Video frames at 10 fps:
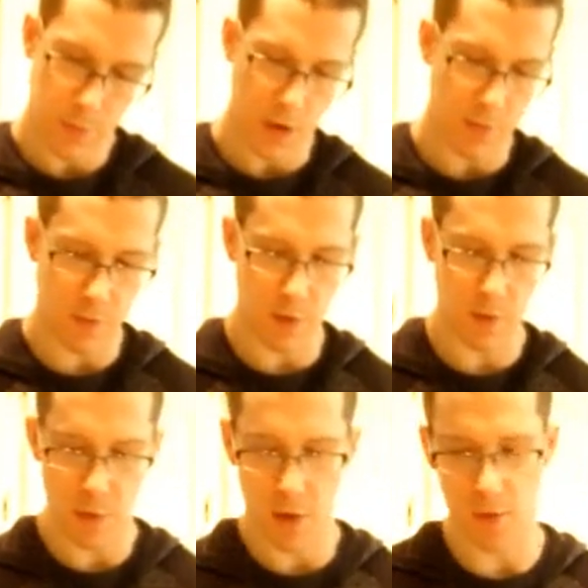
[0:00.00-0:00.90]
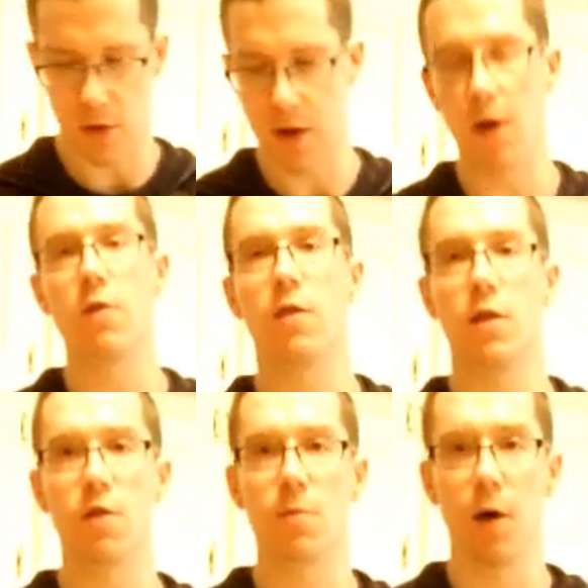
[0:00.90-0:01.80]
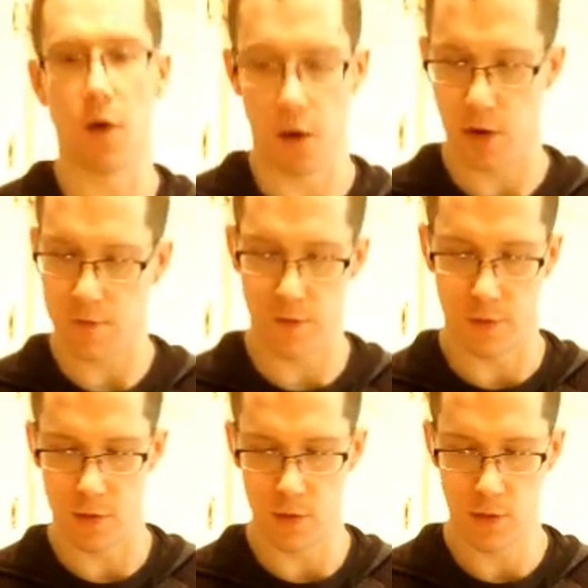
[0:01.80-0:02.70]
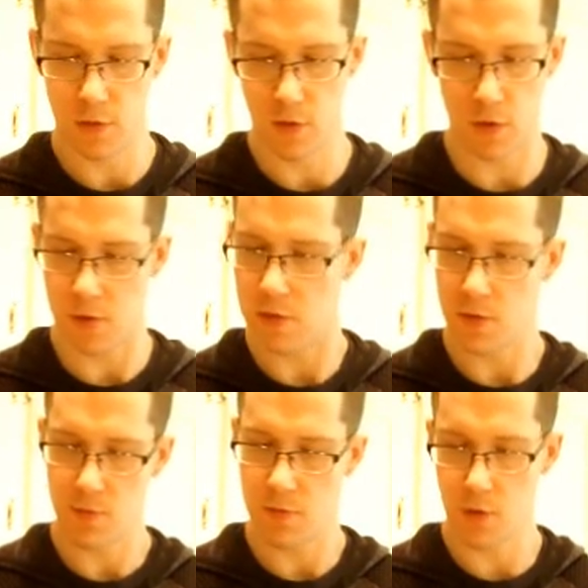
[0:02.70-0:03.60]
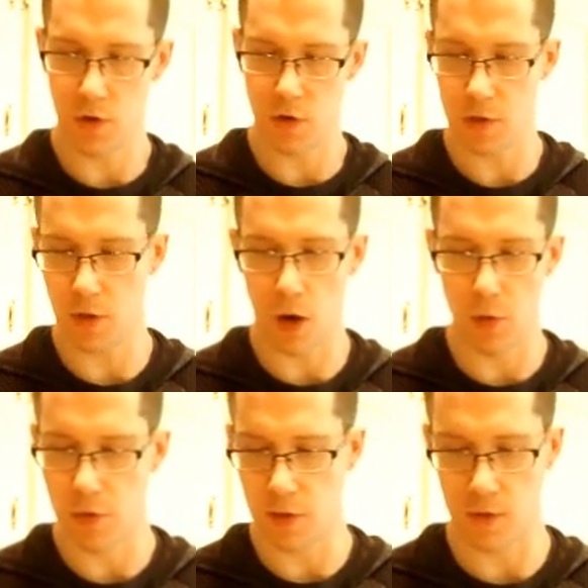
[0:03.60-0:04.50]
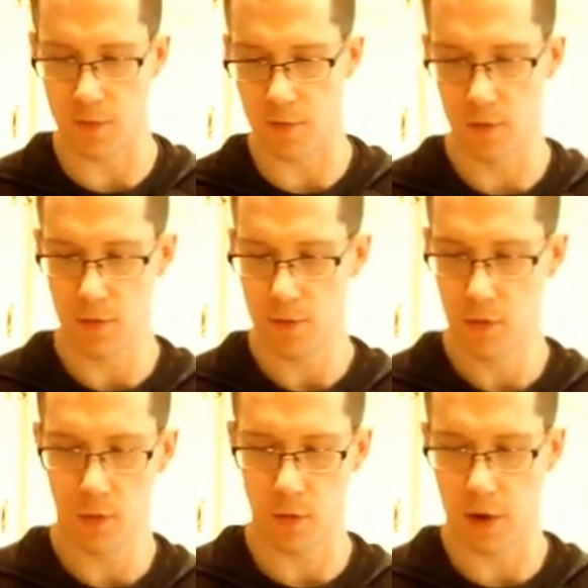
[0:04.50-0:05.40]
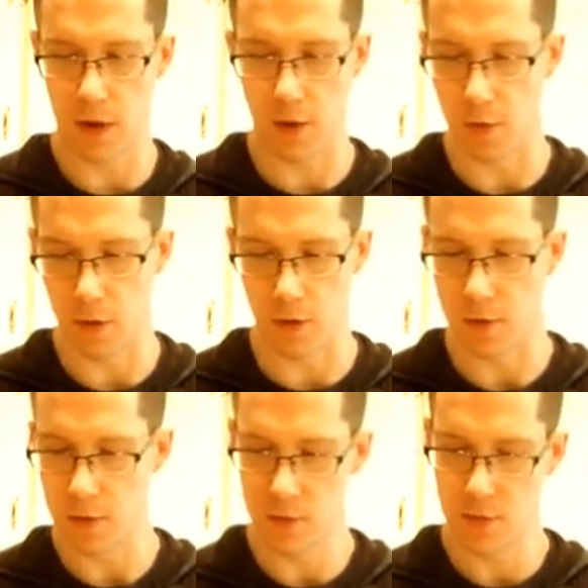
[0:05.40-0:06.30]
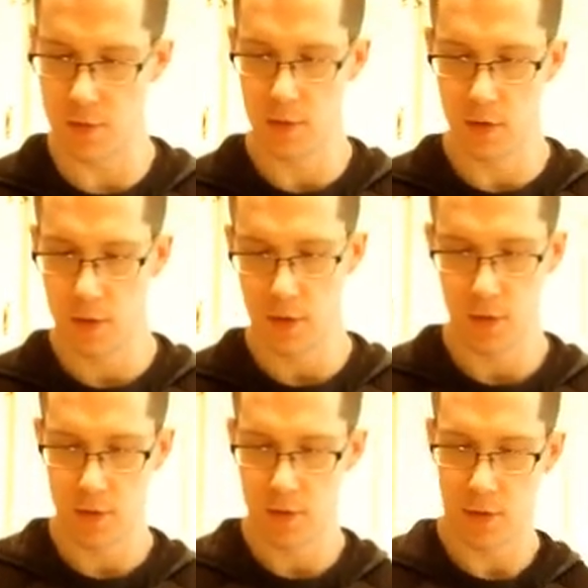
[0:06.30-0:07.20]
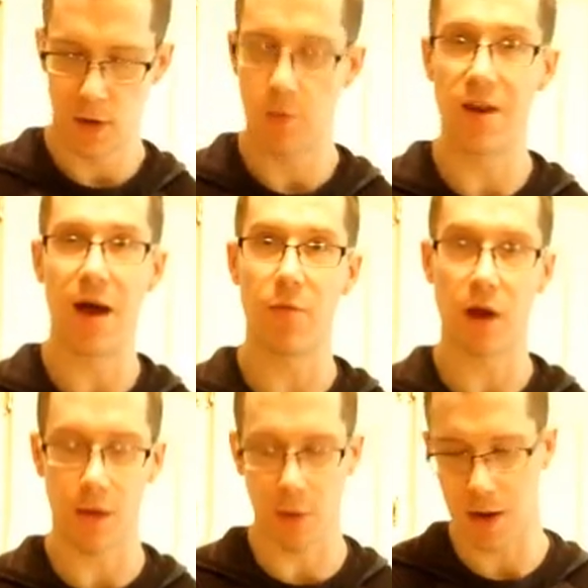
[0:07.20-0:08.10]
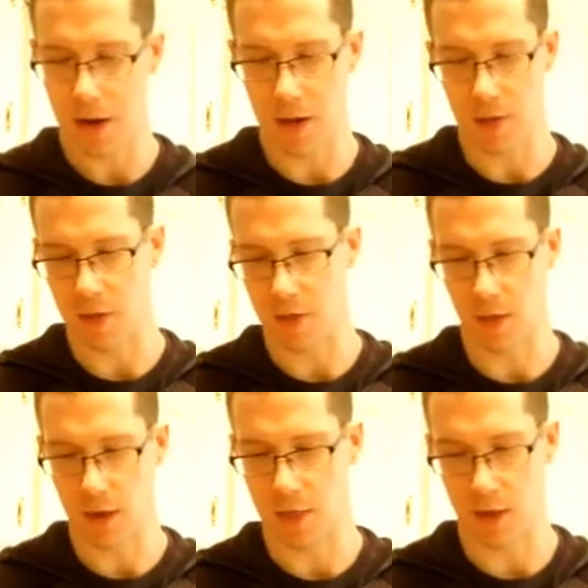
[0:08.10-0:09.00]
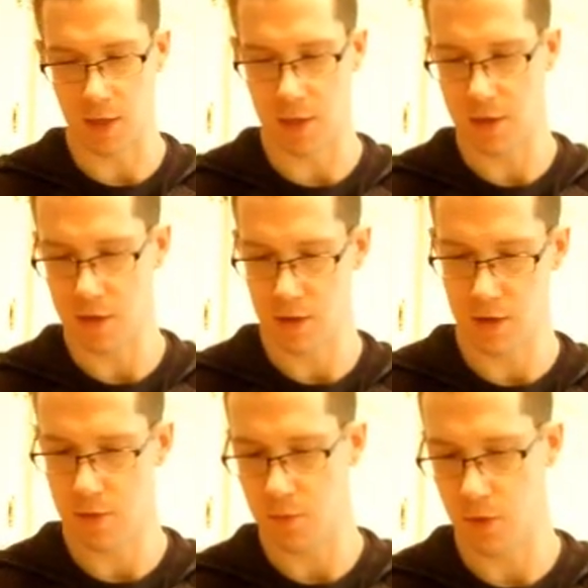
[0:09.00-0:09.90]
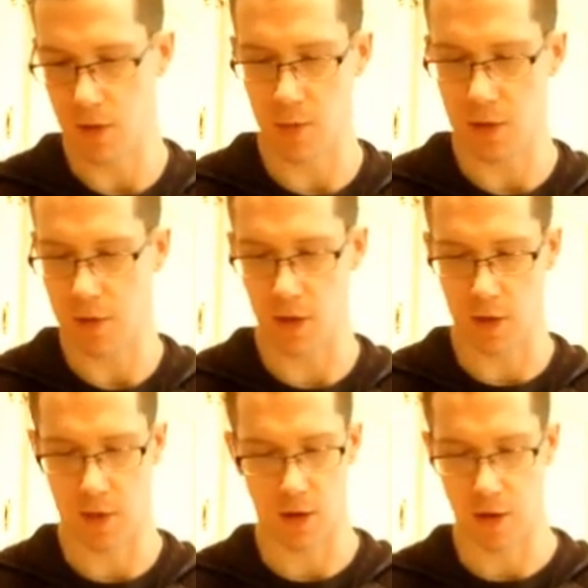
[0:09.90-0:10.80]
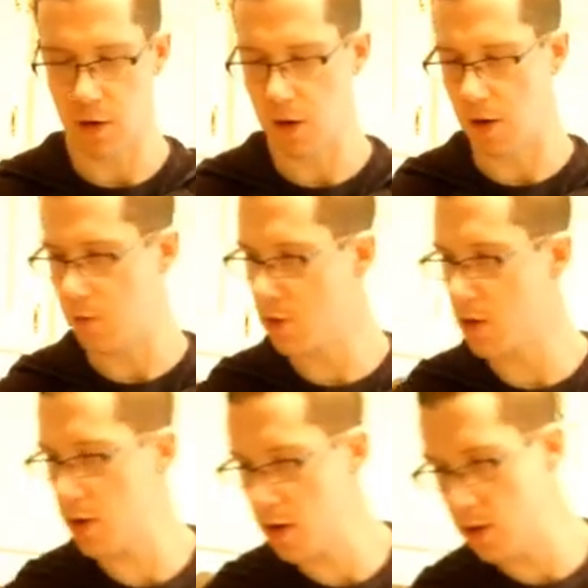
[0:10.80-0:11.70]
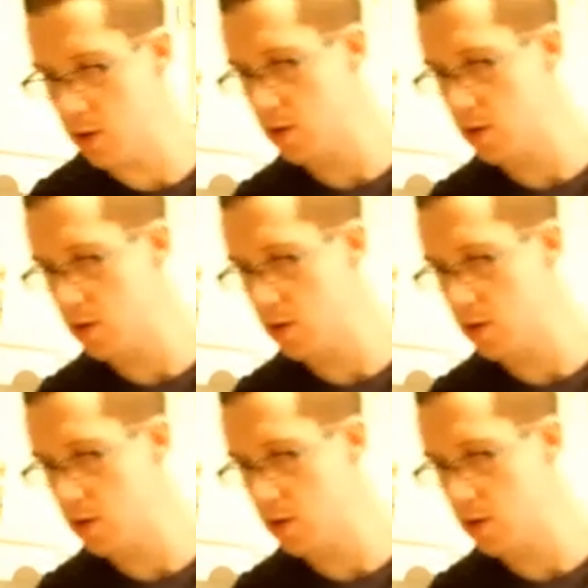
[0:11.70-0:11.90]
And if you smell it right now, it's going to smell awful. It's just cooked oats and Greek yogurt. I would not recommend eating this like this. Probably be disgusting. Alright, we're good.